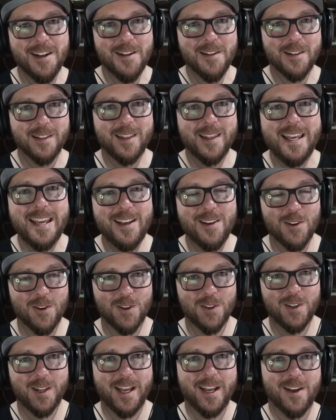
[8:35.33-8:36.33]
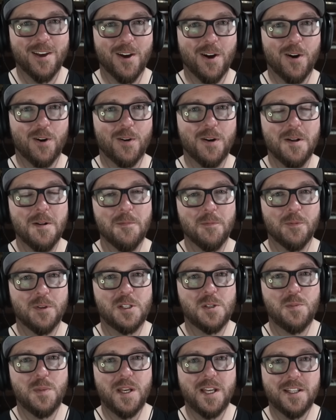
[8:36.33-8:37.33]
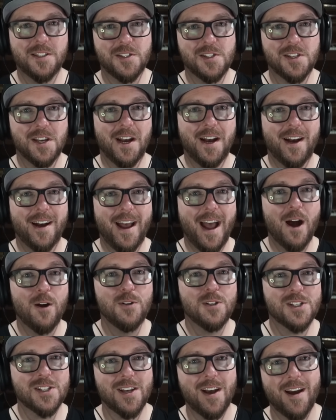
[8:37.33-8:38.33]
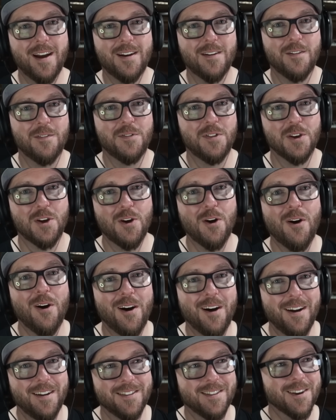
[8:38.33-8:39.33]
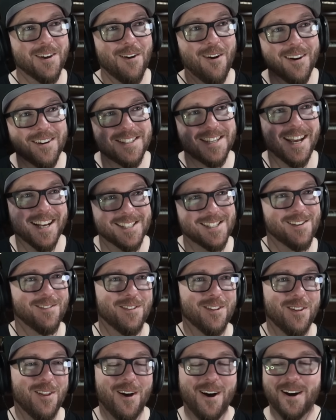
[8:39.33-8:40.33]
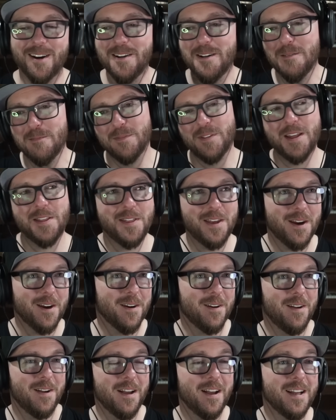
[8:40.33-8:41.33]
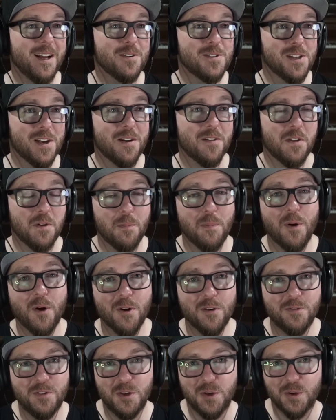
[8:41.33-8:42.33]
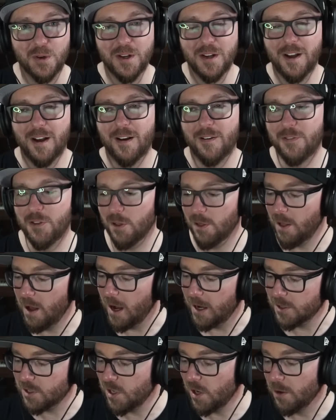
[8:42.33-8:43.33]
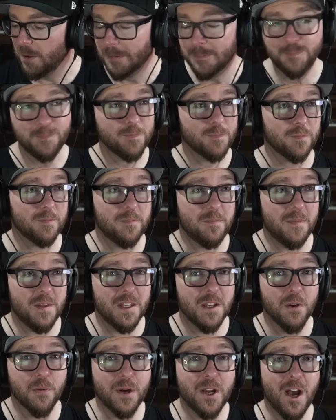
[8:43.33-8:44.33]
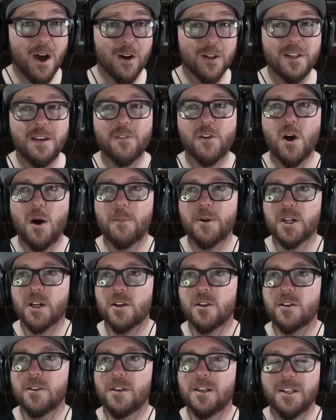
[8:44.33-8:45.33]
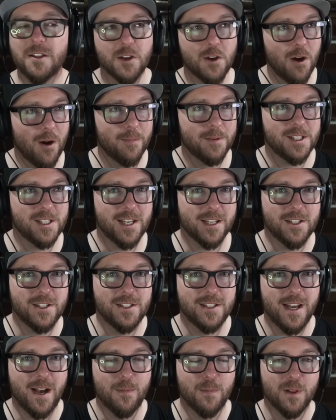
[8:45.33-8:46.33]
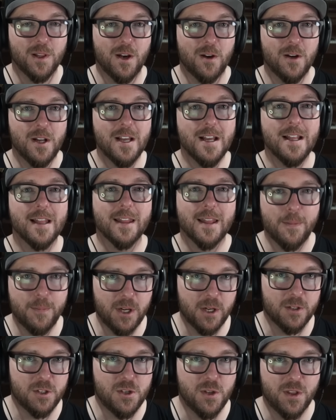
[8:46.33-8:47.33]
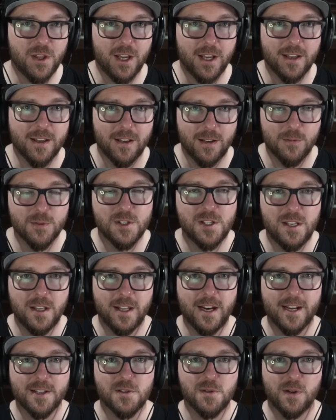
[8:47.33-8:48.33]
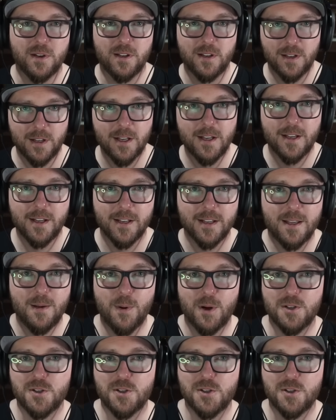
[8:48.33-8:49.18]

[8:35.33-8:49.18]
legal lingo, which means outside of the context of the law, that they're outside of their purview of the law. So here we go. Leave a comment in the comment section down below. Let me know what you think, and we'll see you in the next one. Keep on